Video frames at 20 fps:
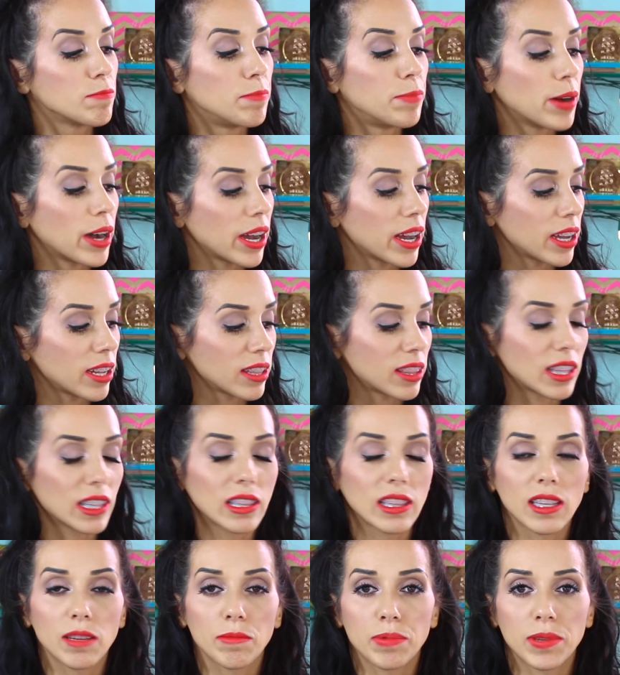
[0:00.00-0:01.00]
but the
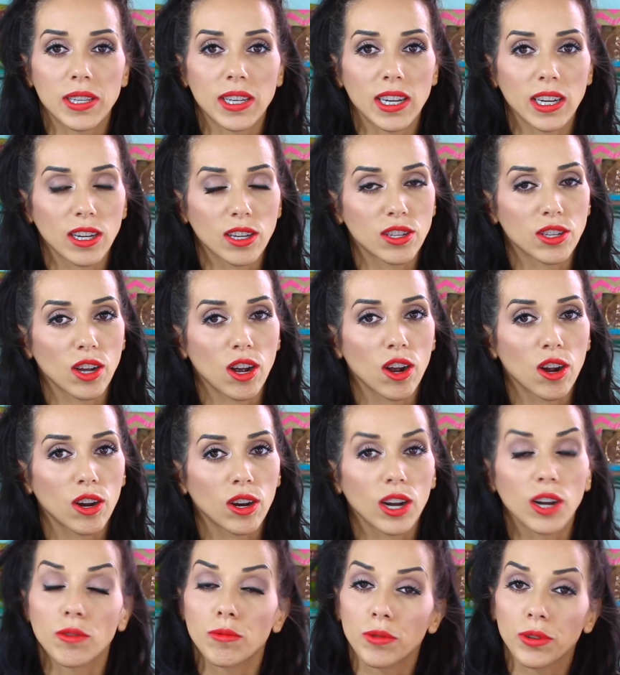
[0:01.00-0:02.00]
lipsticks
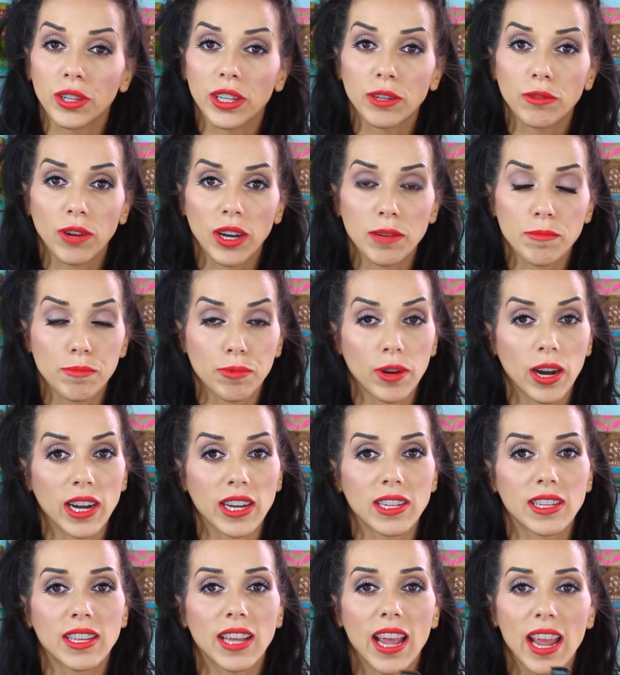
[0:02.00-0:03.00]
are a really great
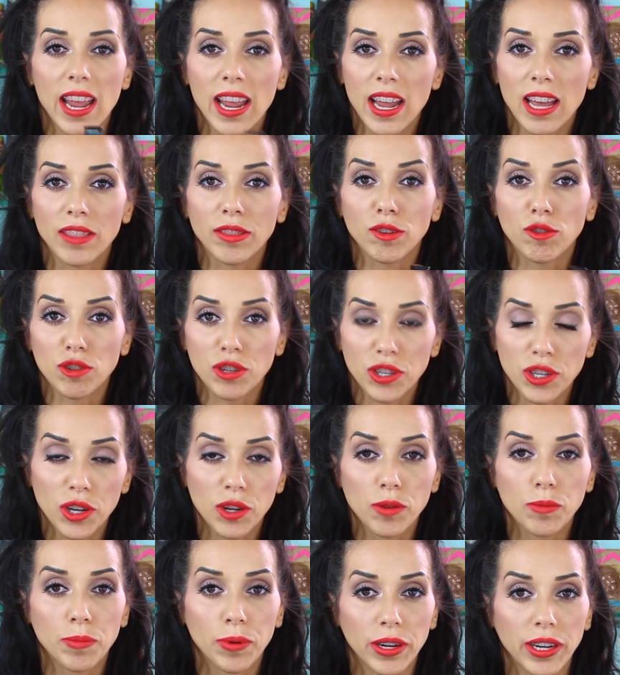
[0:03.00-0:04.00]
price and they're
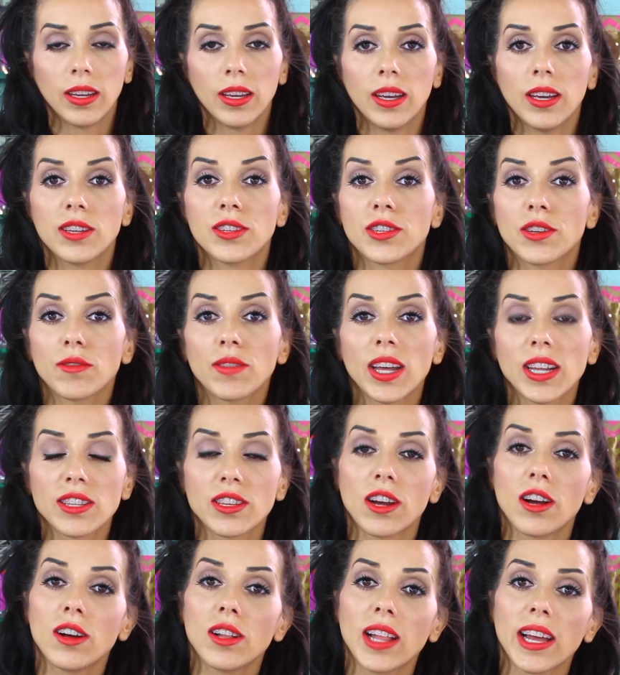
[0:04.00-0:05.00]
so pretty. So
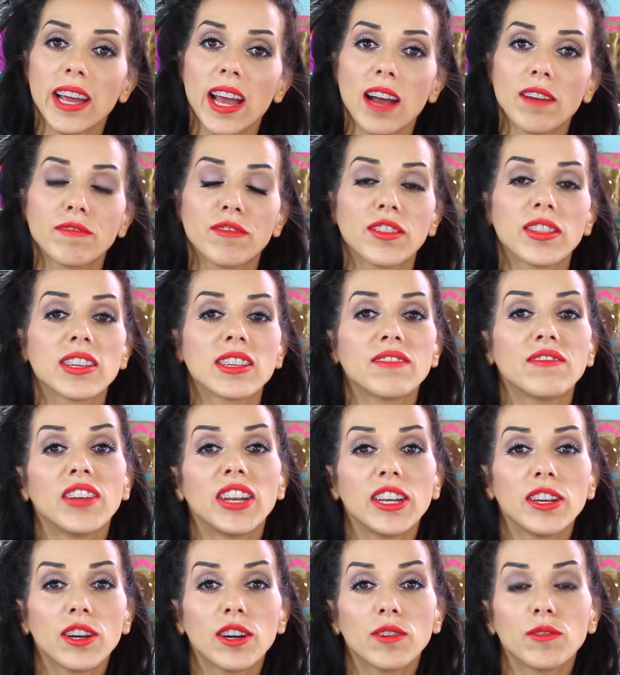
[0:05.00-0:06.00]
that's all I have for this
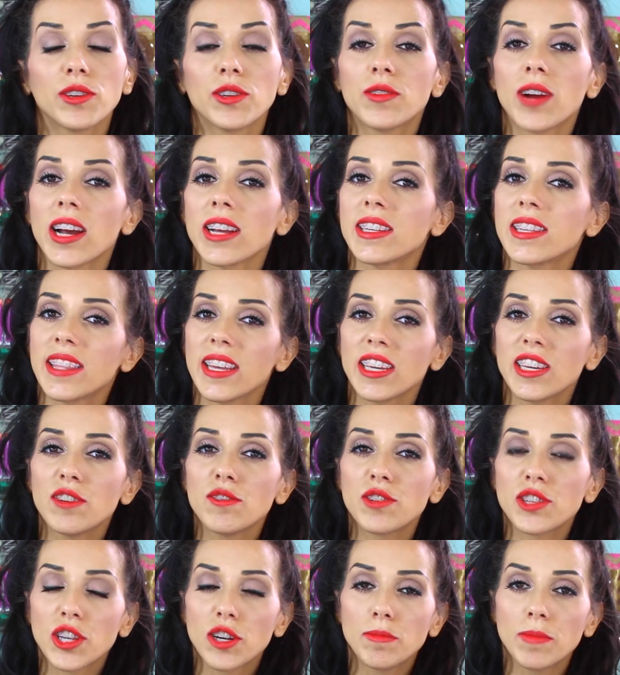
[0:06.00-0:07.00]
video. You guys, thank
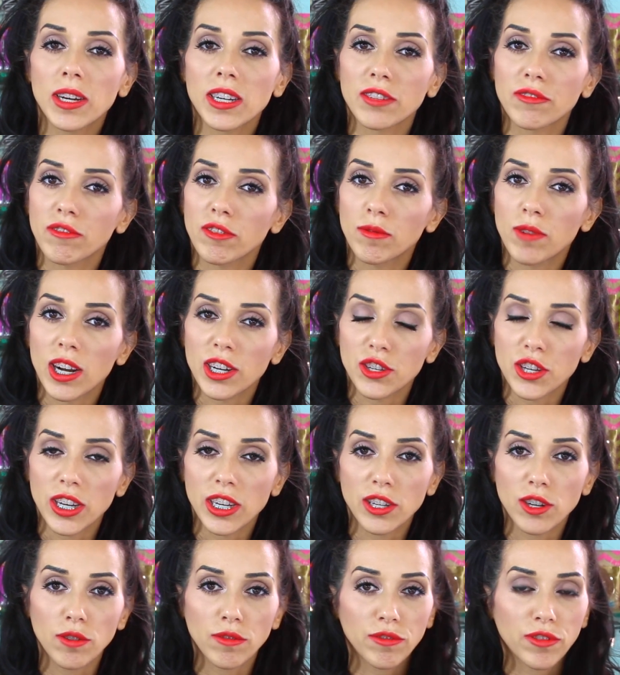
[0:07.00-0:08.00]
you so much for
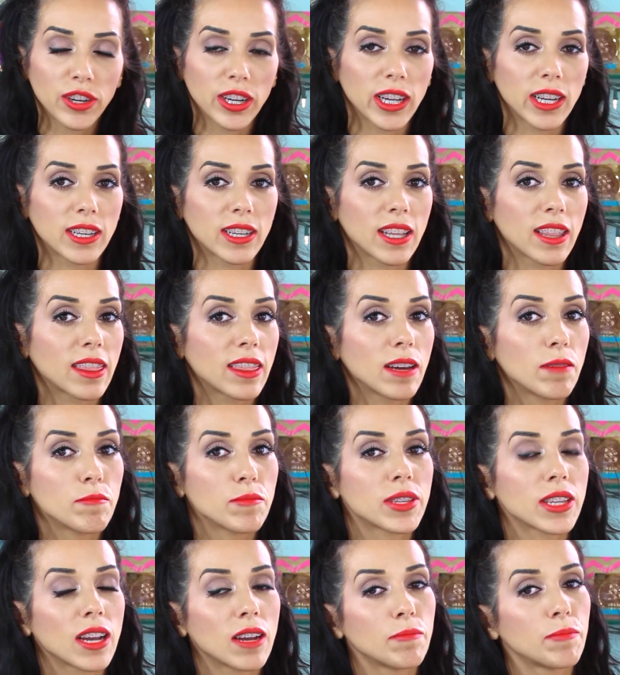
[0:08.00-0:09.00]
watching. Don't forget to
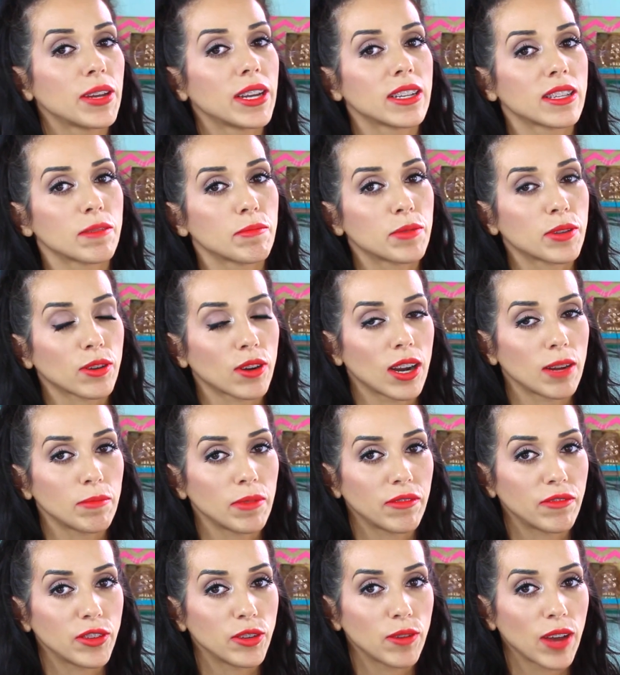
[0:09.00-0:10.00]
thumbs up and
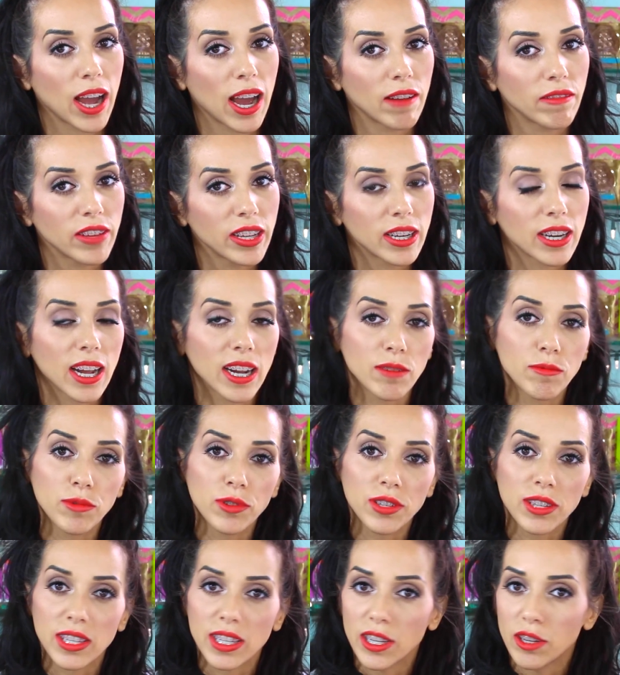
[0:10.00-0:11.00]
subscribe if you haven't. I
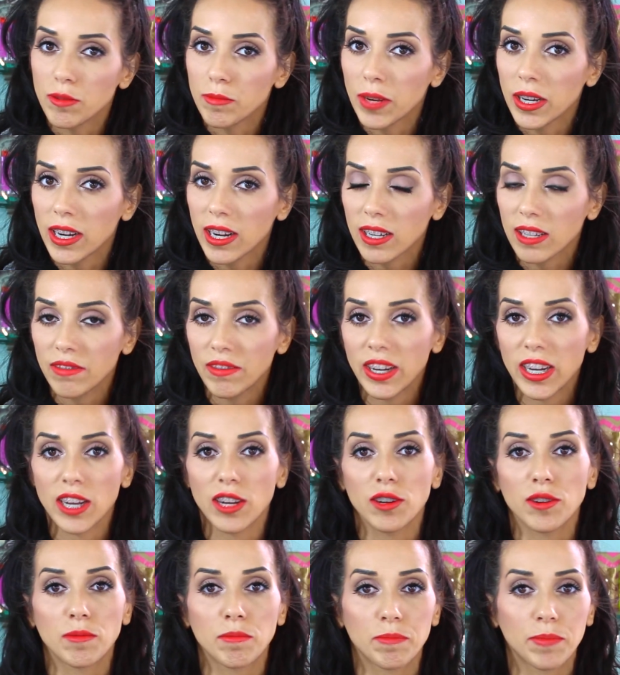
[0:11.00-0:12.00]
will see you in my next
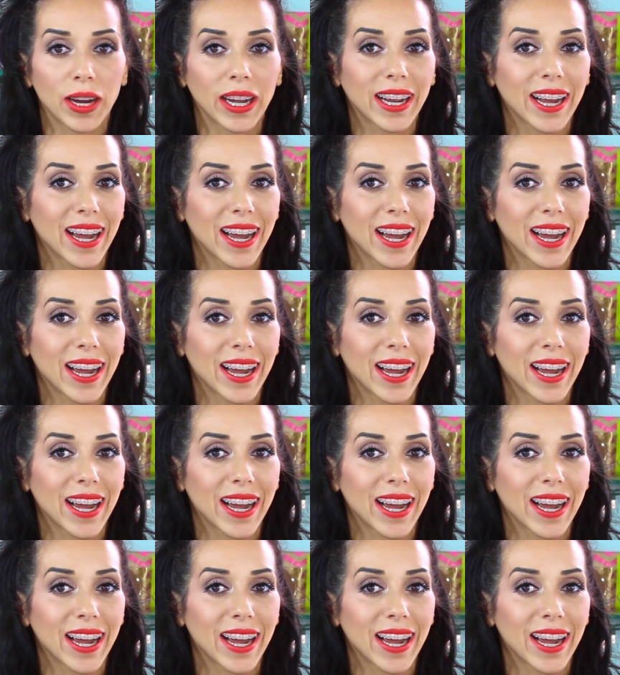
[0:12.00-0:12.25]
video. Bye